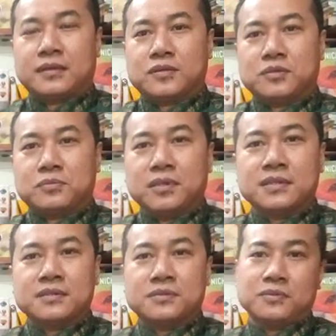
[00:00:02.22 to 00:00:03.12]
Good
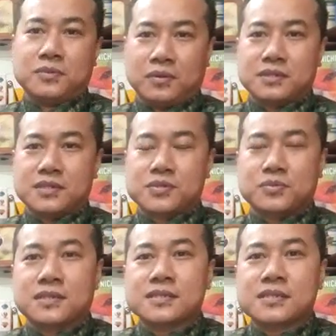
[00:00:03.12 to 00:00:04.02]
morning to all the
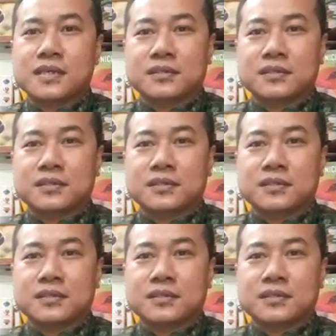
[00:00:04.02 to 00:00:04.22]
students.